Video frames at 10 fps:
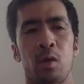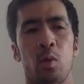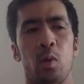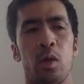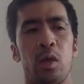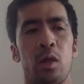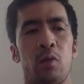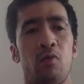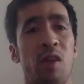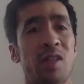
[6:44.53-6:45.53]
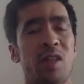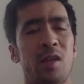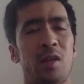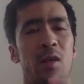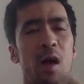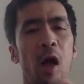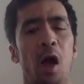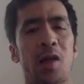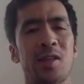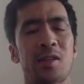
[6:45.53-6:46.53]
we rest it,
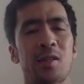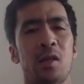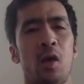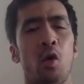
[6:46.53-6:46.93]
ICE